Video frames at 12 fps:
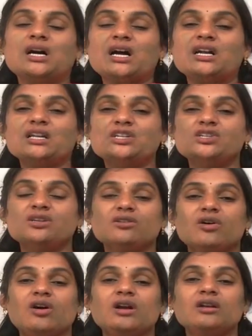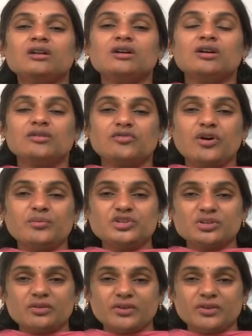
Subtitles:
condition called formation of